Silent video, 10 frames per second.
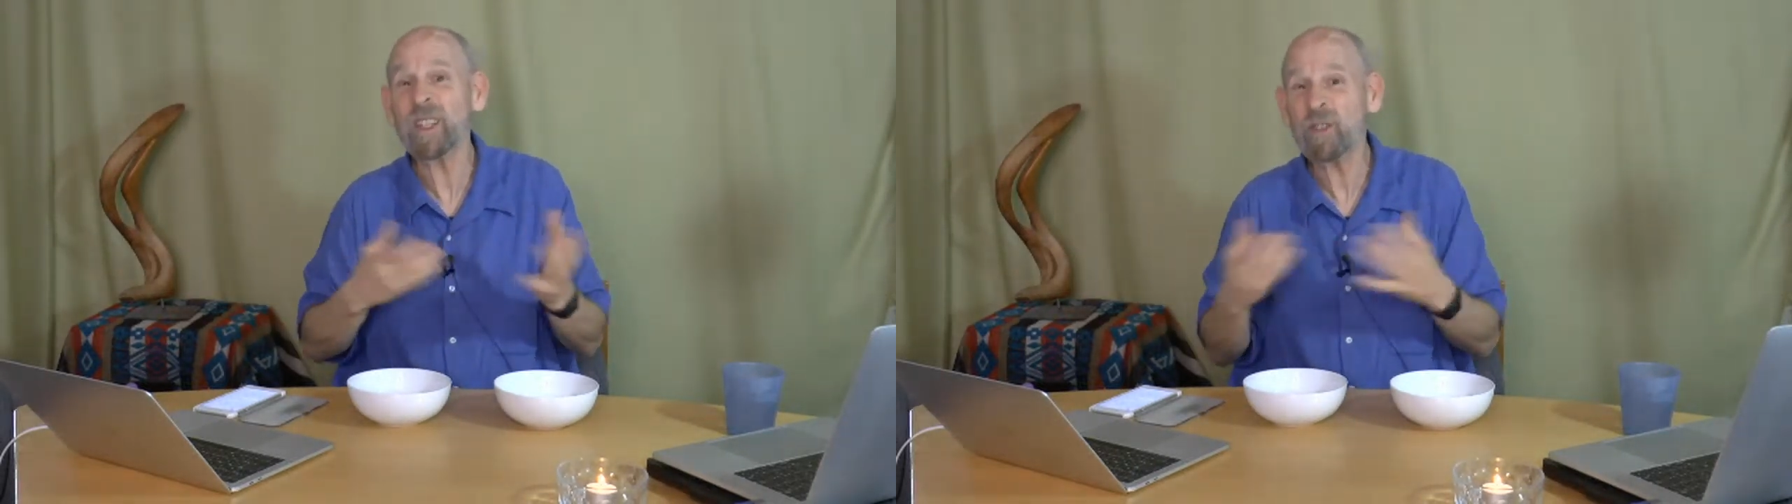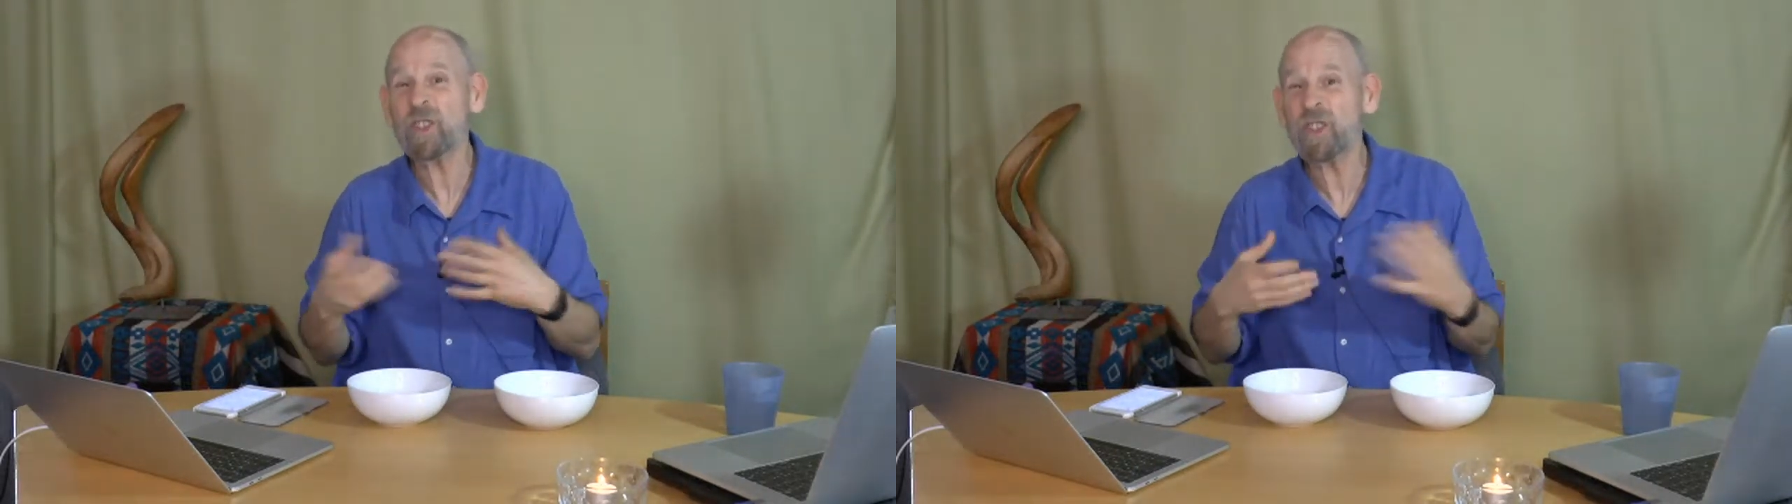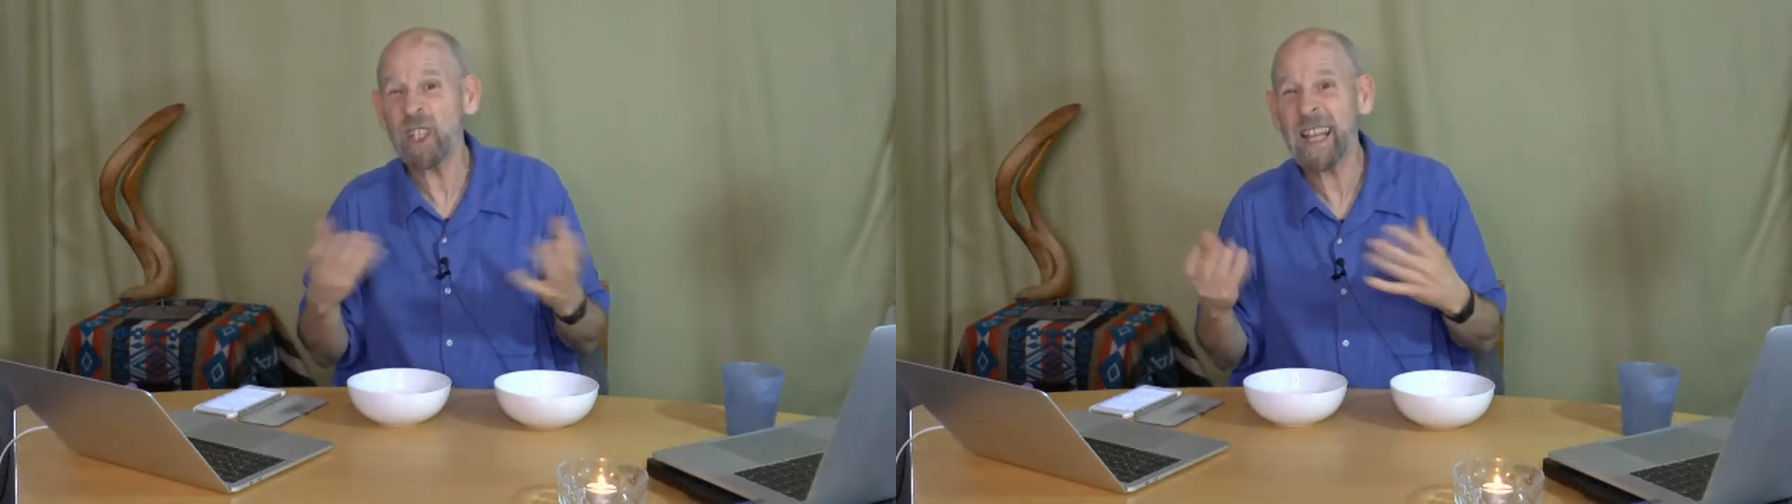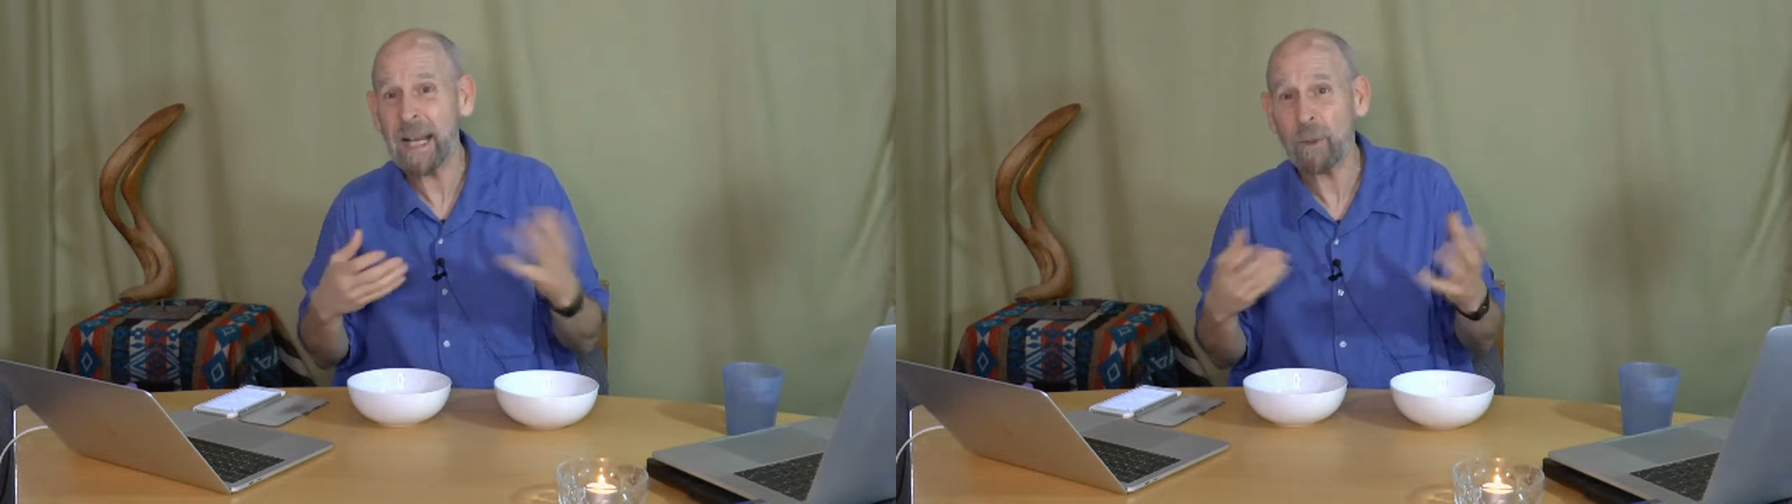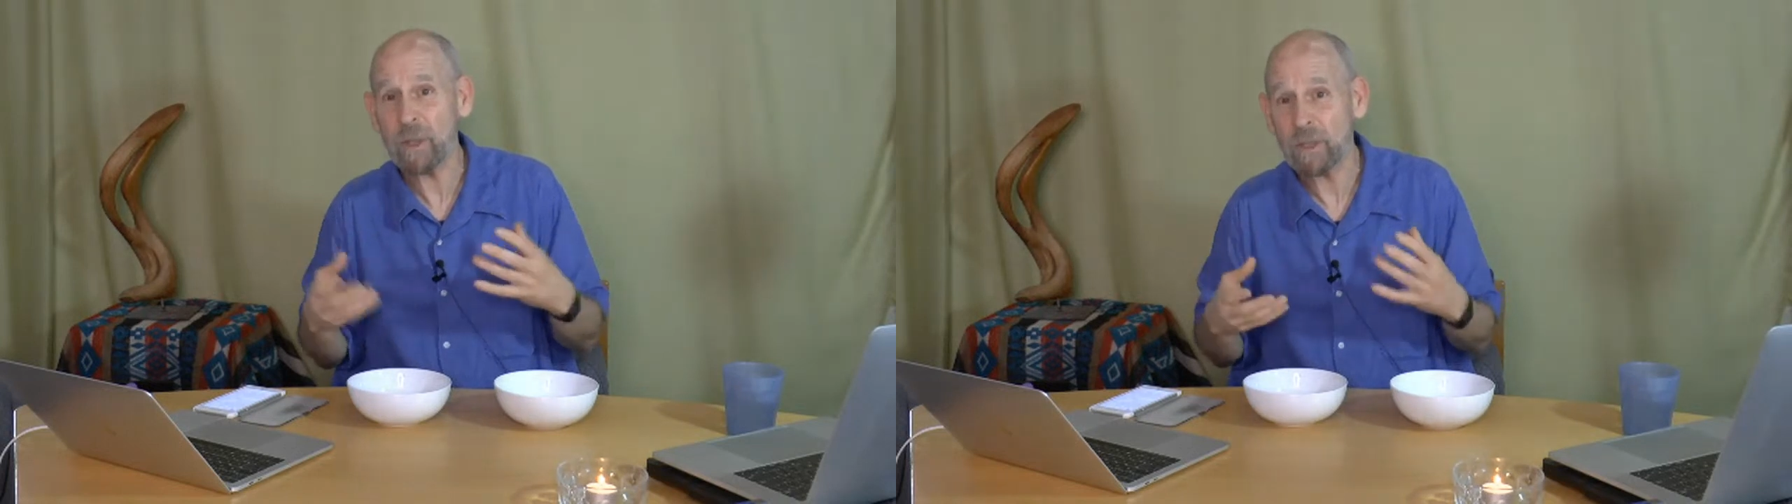Christian
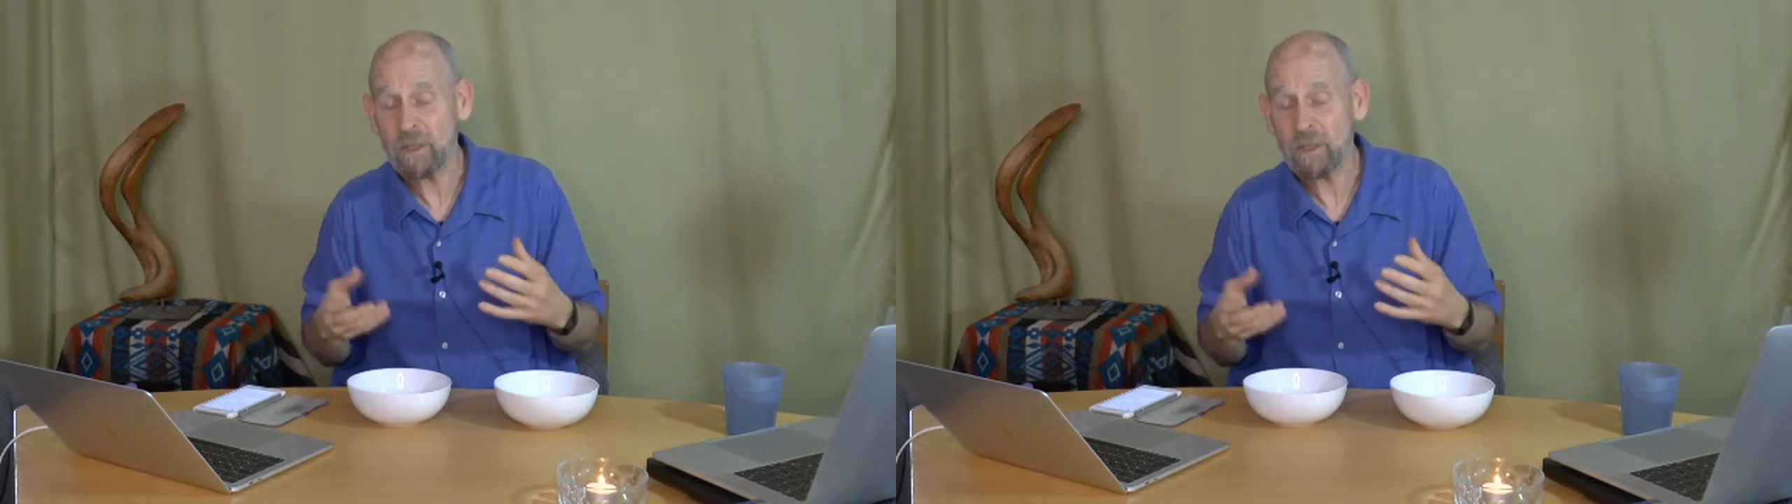language.